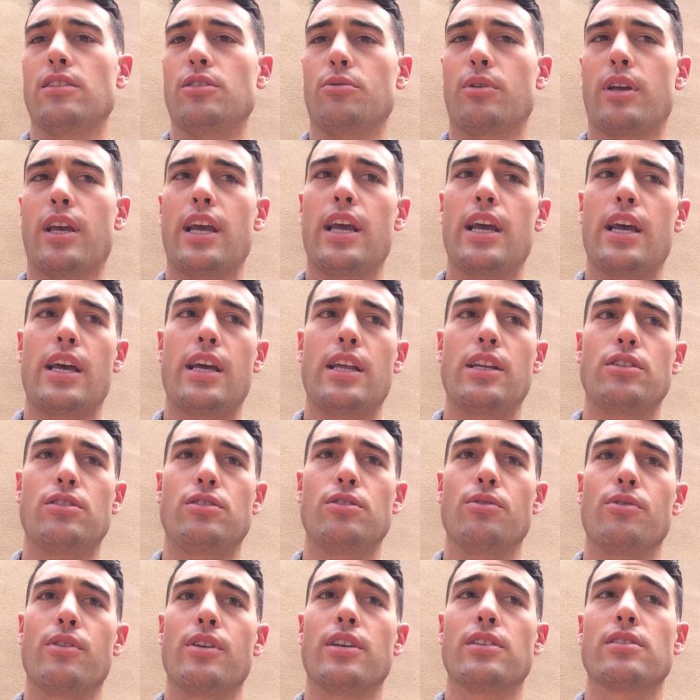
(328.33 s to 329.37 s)
You can
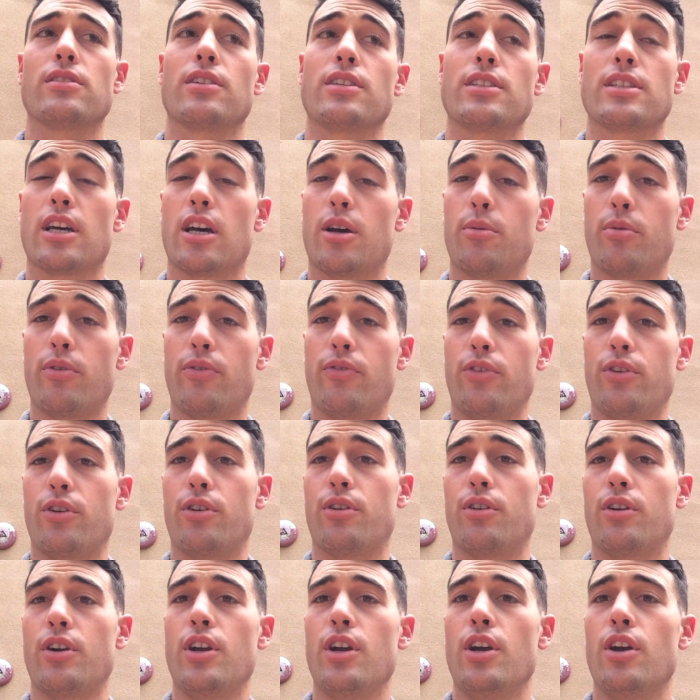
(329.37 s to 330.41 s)
do this on top of
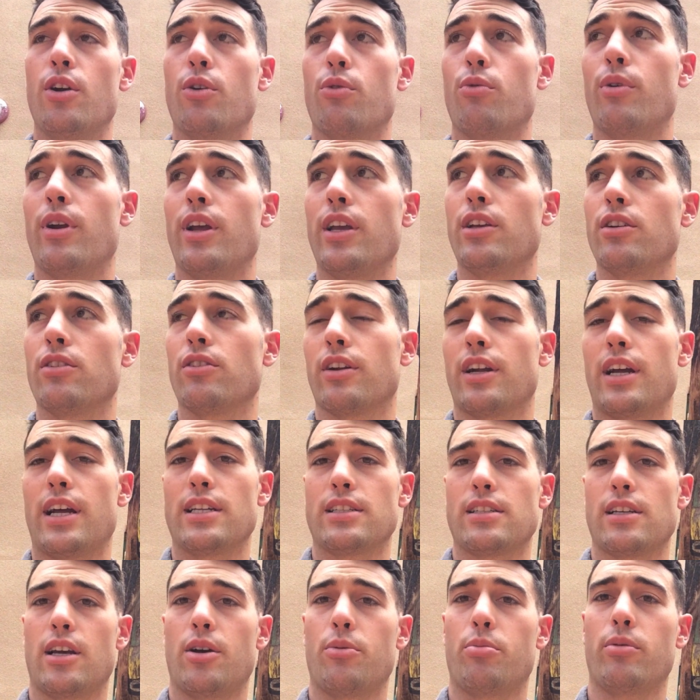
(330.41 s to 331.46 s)
your regular
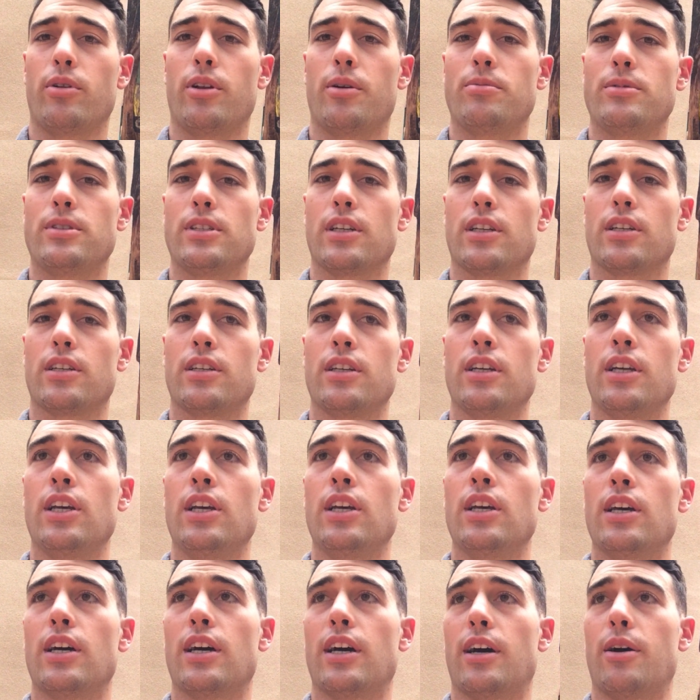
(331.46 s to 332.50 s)
anti-epileptic
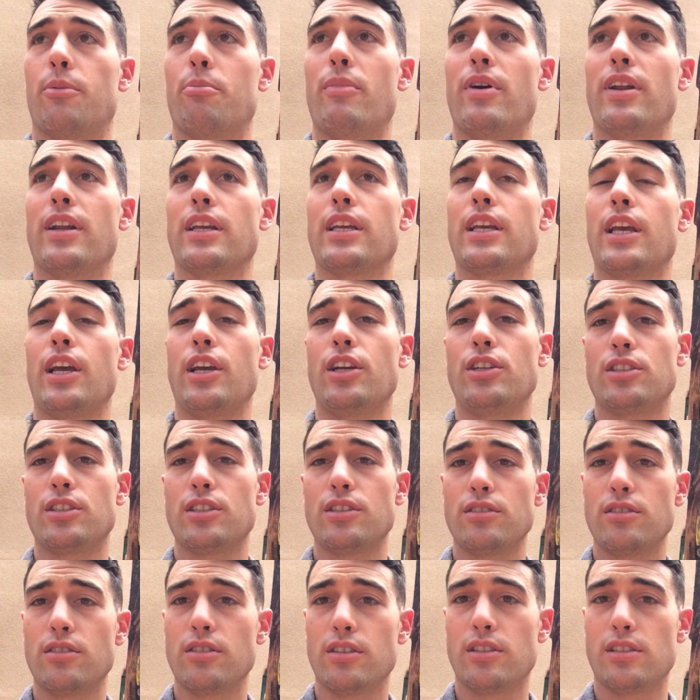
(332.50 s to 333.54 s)

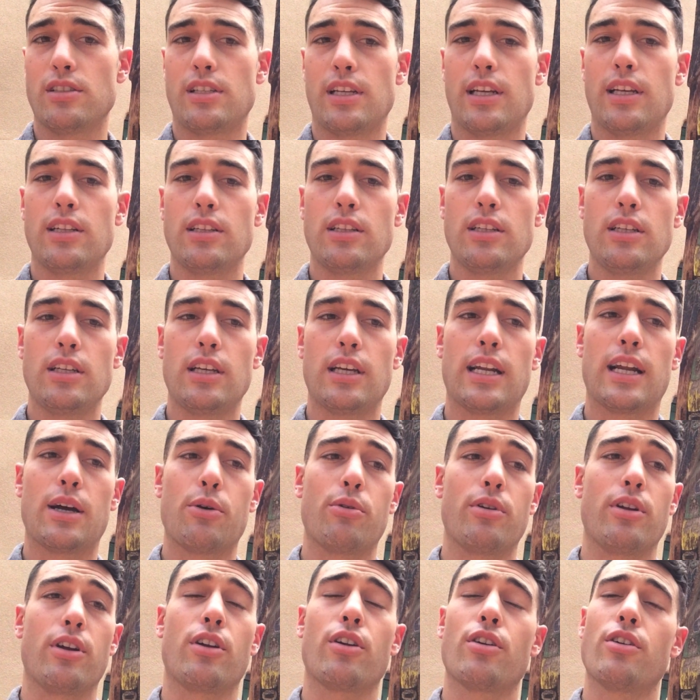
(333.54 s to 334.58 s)
medication daily, and
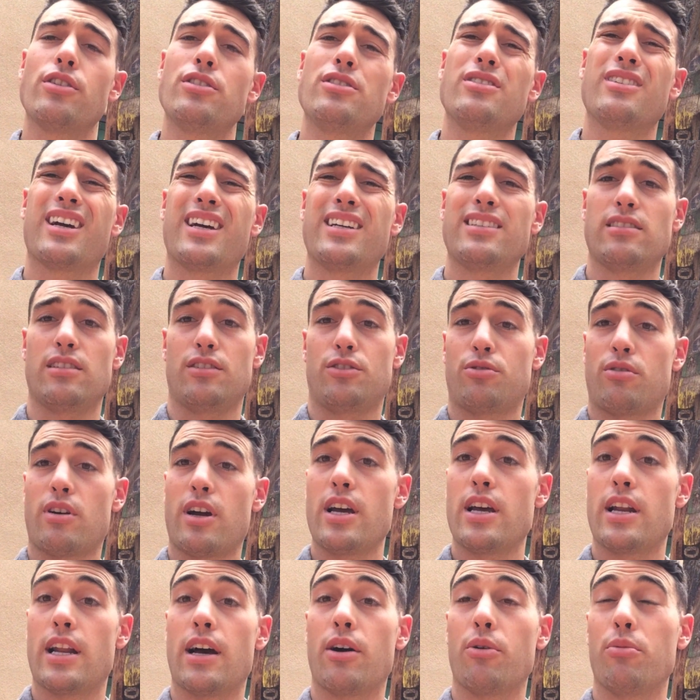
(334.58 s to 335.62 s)
I would encourage you guys to
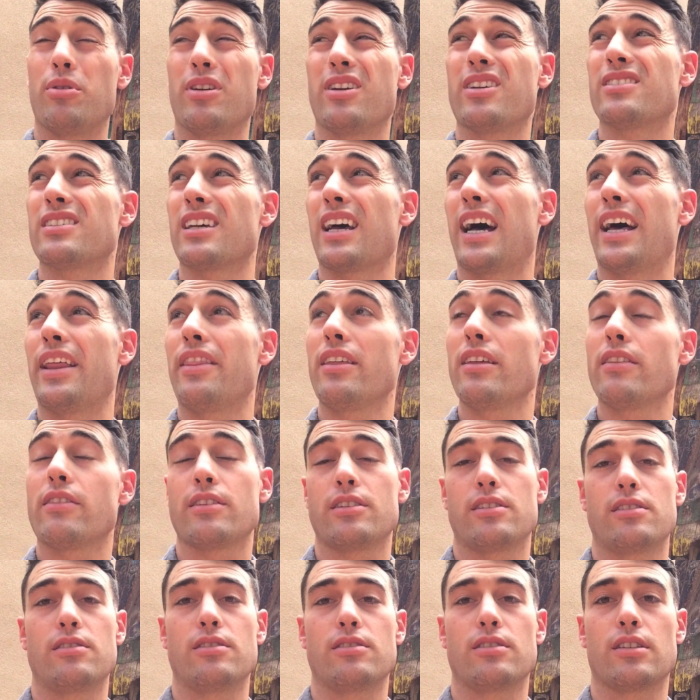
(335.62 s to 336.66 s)
try it out because I think
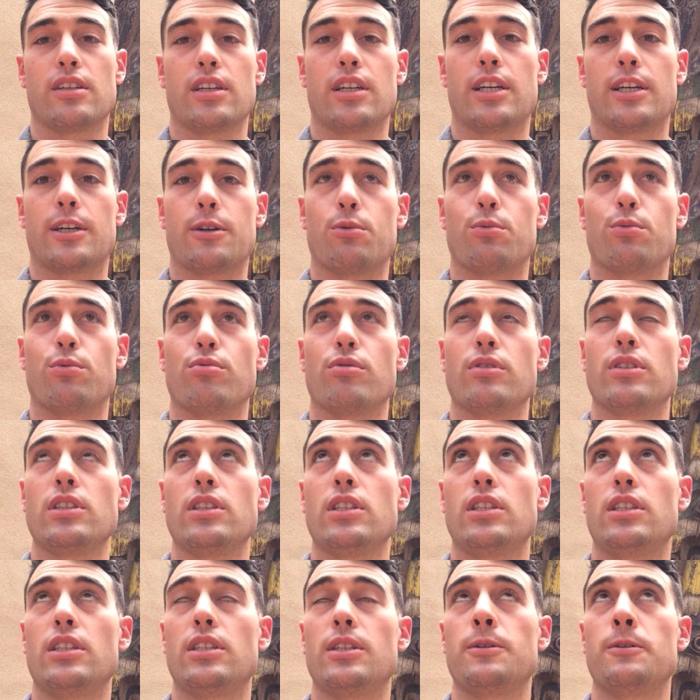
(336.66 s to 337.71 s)
this is a
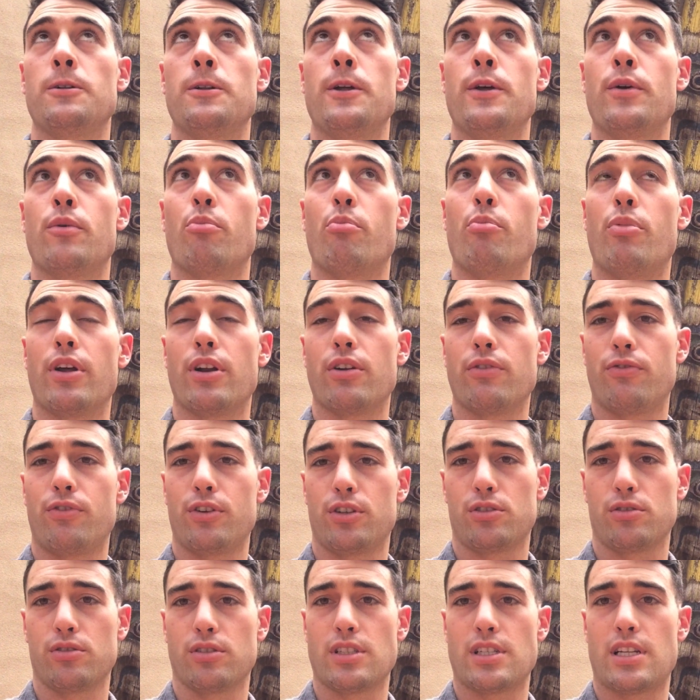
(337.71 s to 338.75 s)
really
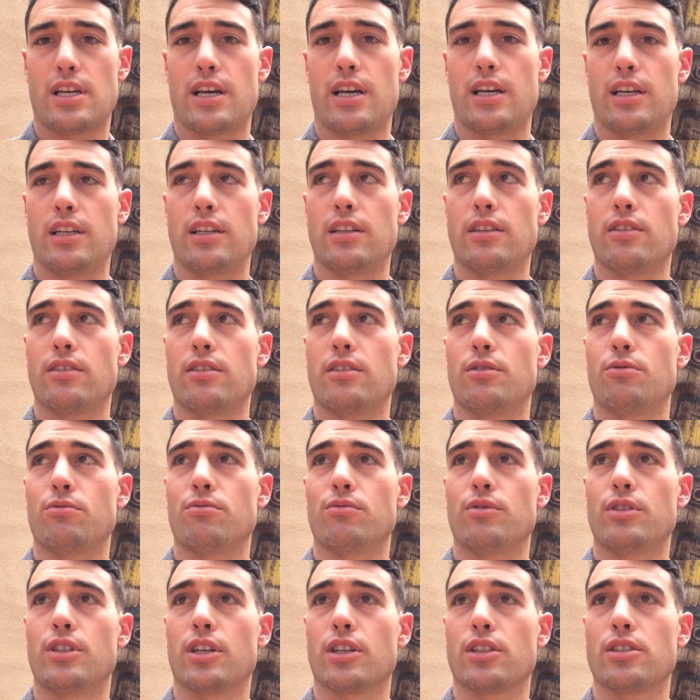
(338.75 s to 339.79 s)
beneficial diet in the
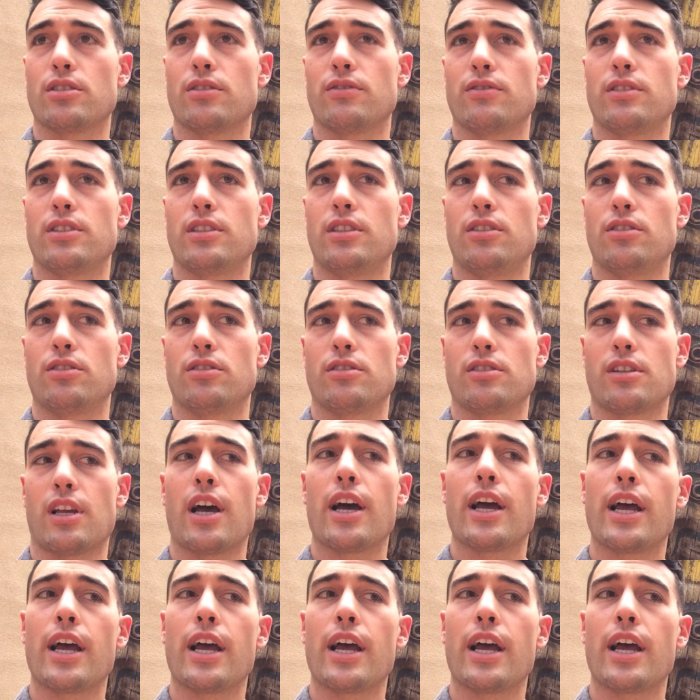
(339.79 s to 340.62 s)
reduction of seizures.